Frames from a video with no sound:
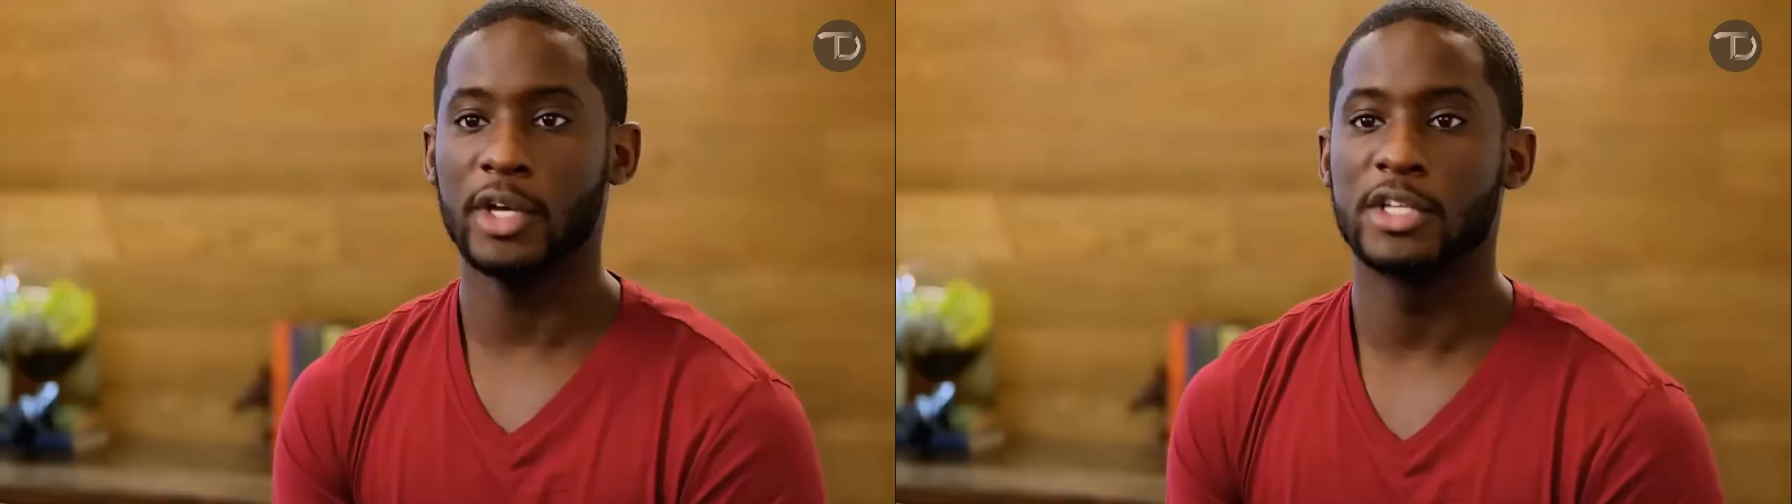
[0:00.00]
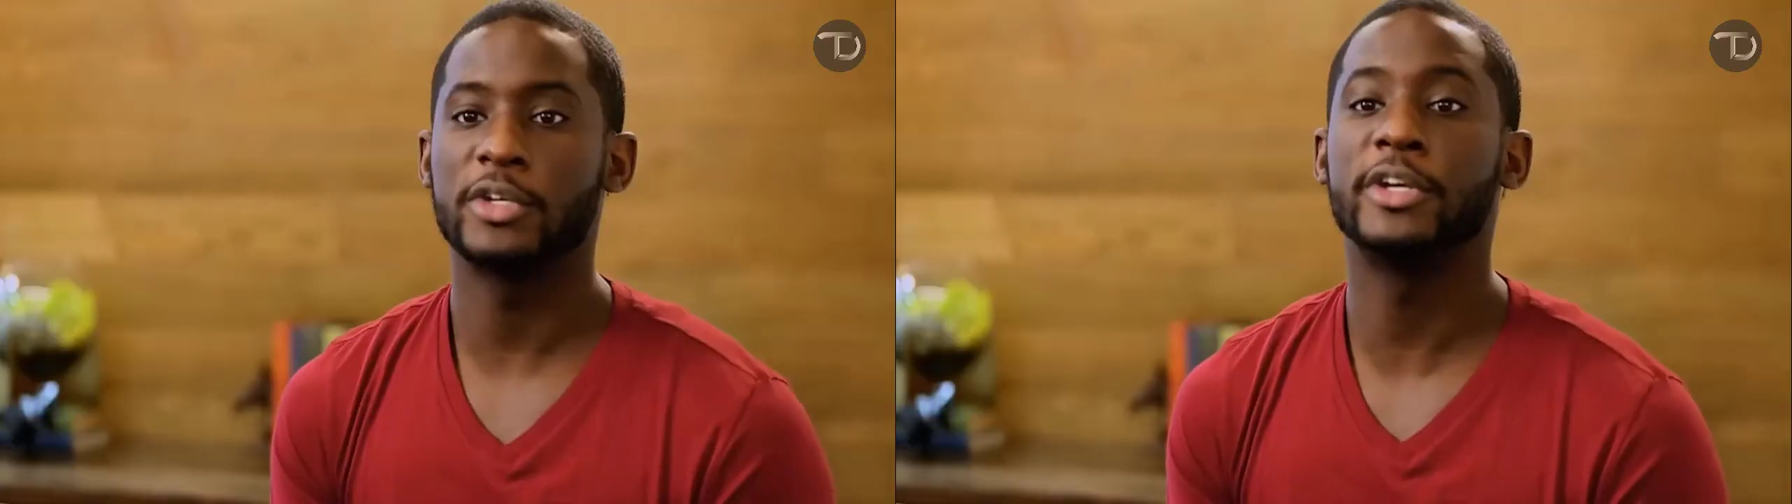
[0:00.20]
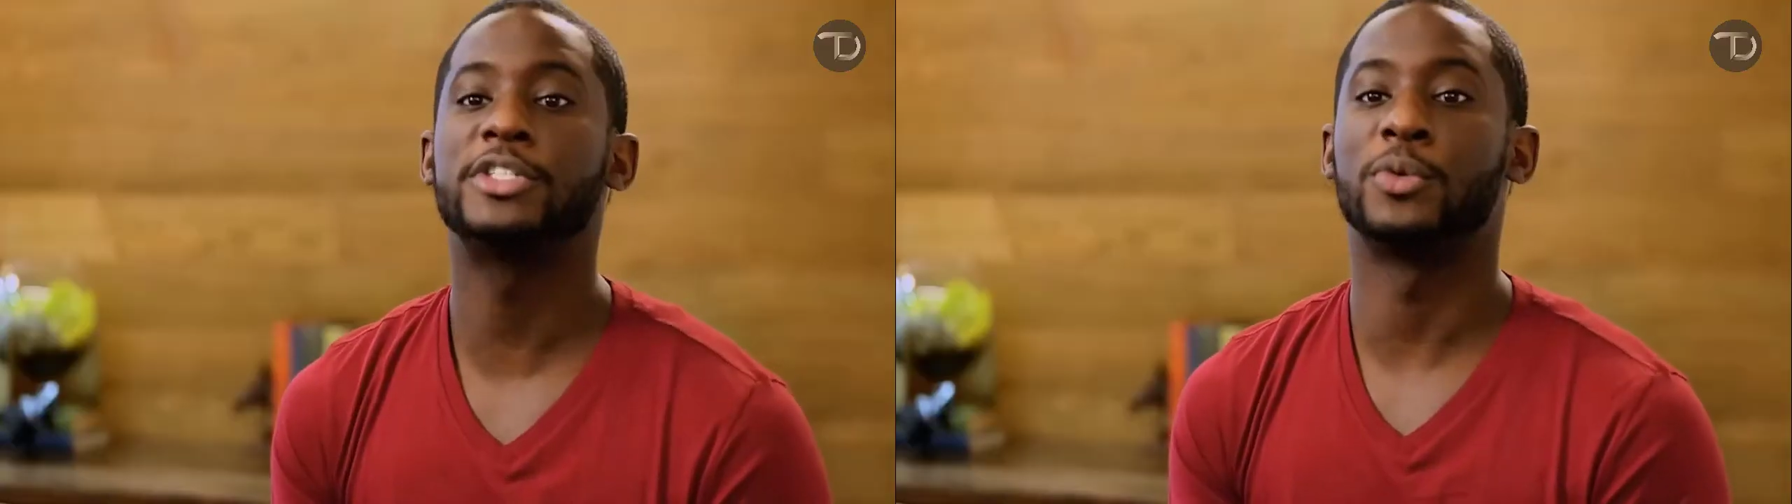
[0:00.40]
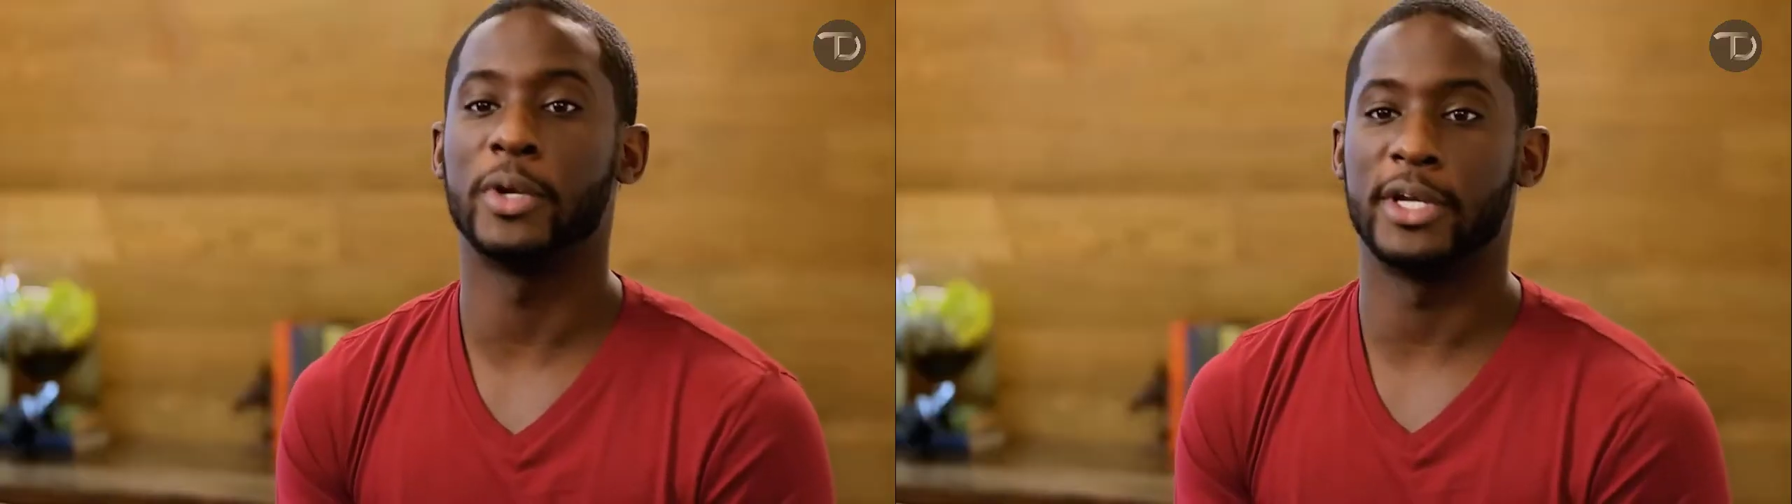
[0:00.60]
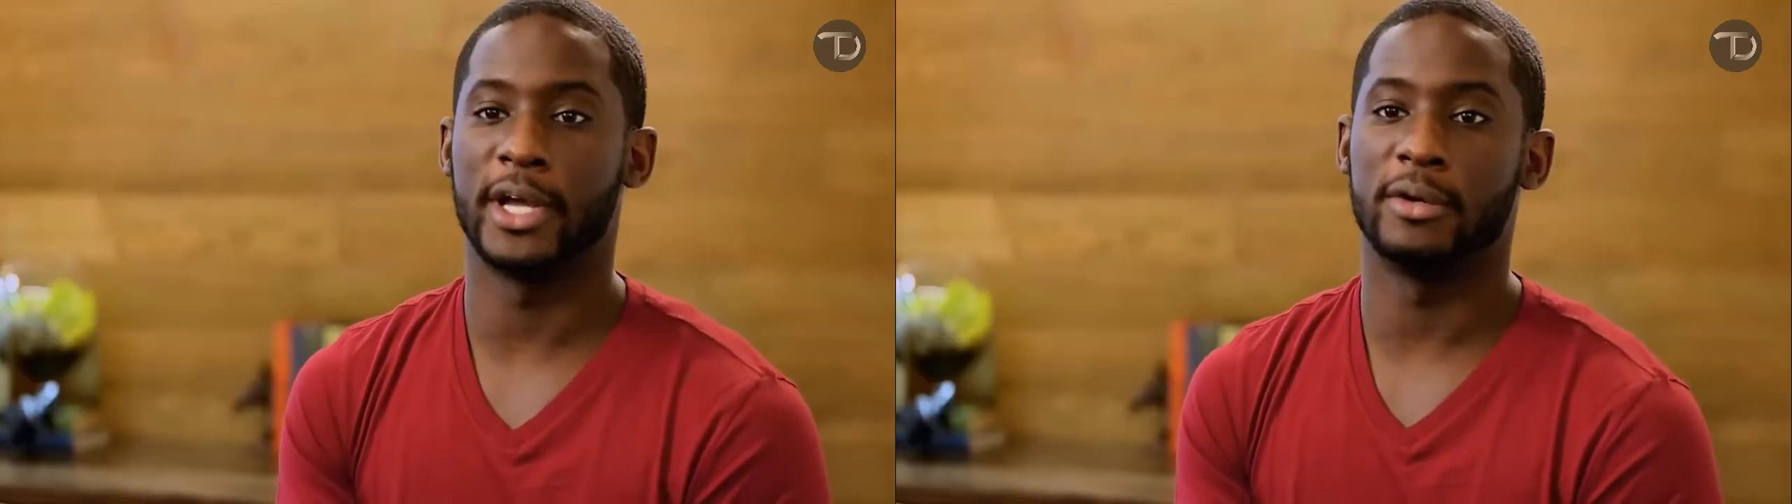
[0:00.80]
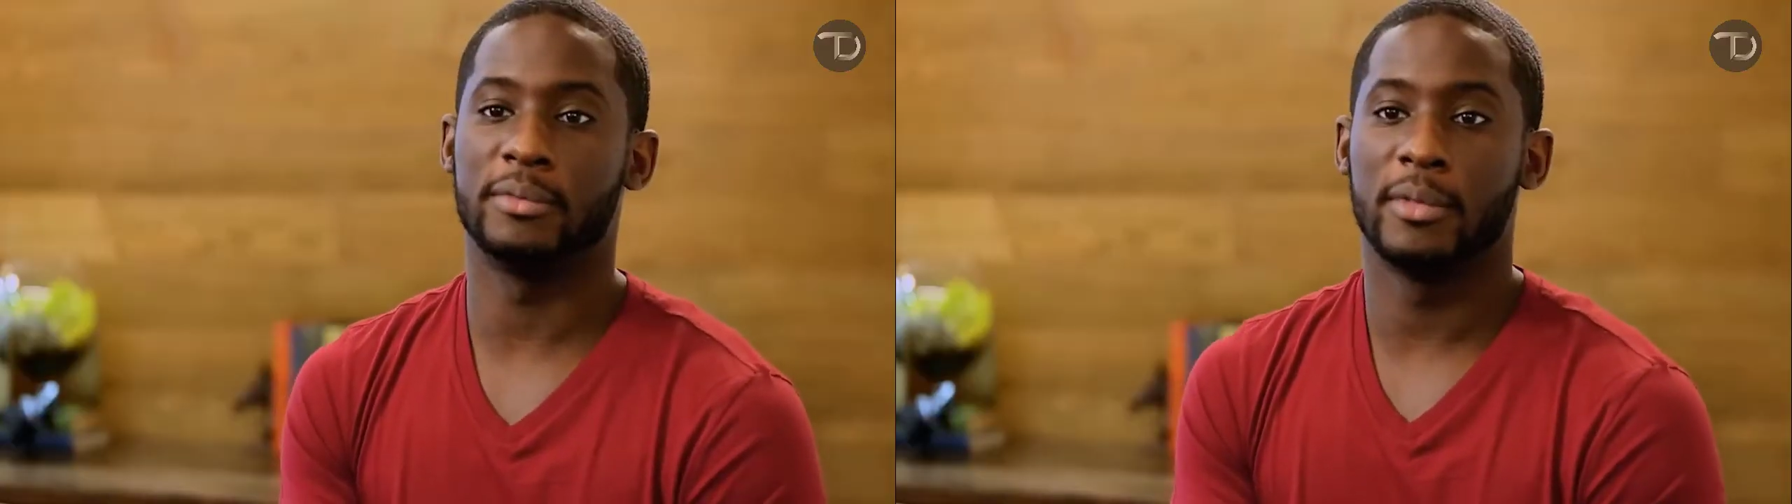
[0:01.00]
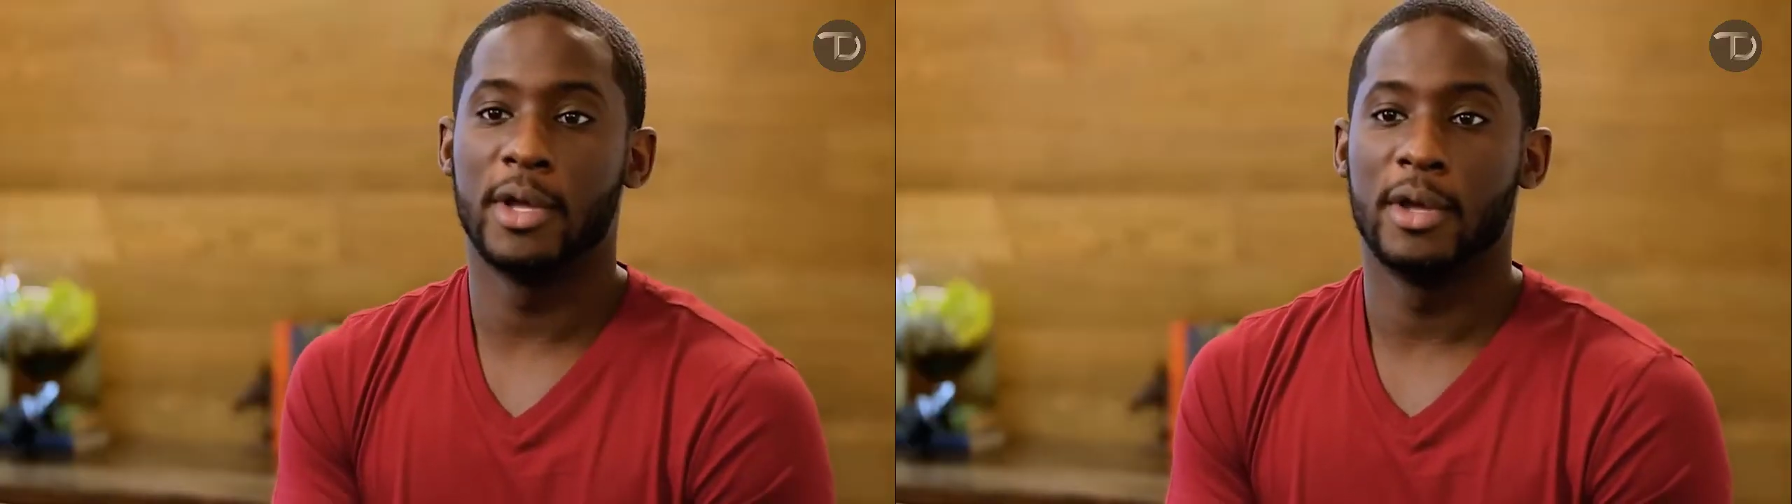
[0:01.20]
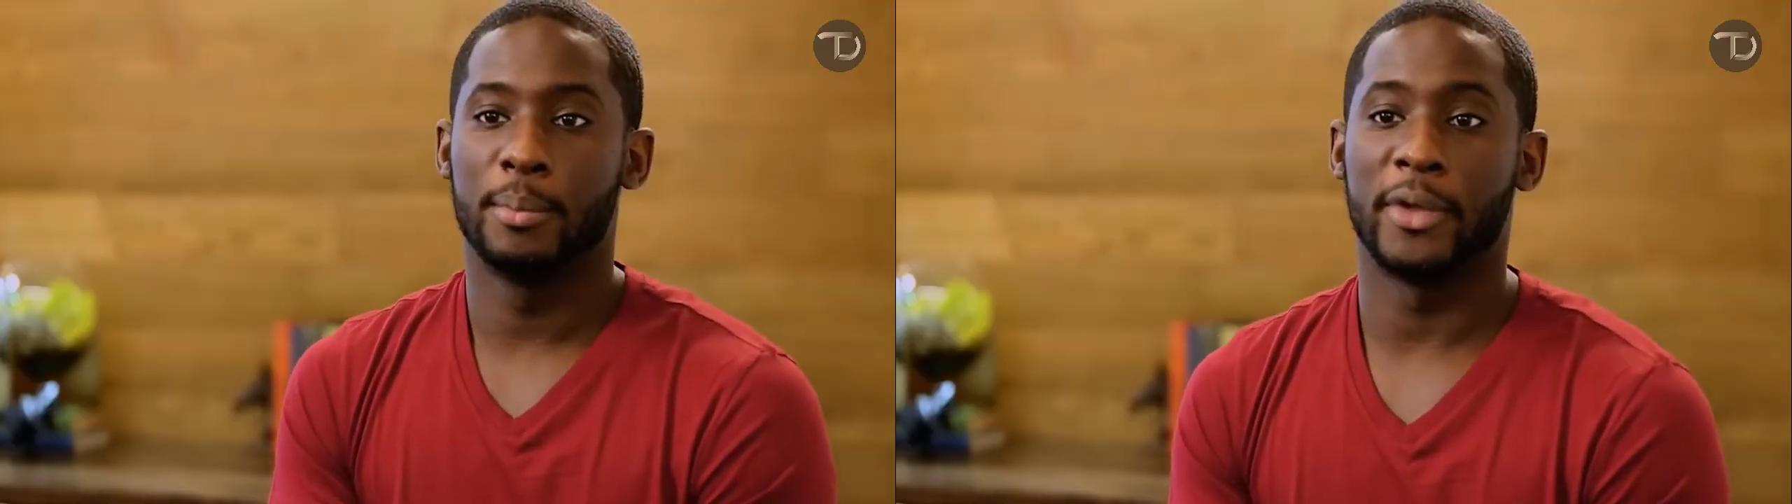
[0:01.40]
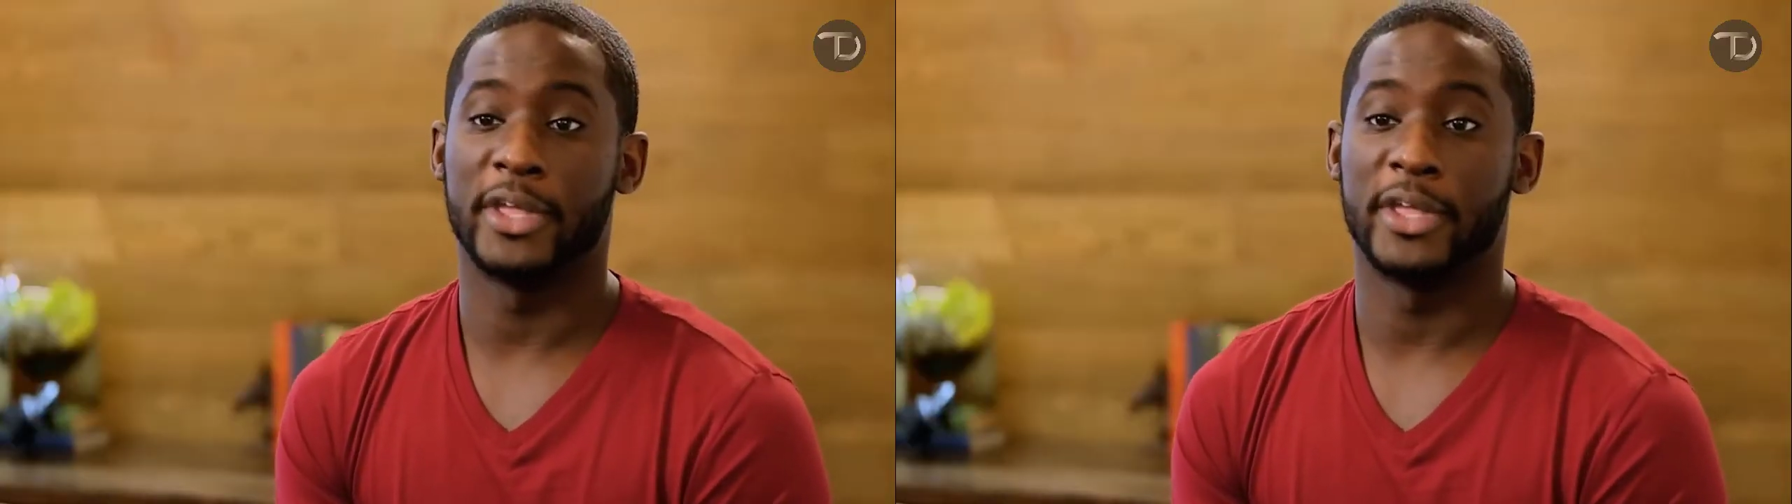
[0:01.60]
So here's the rundown. By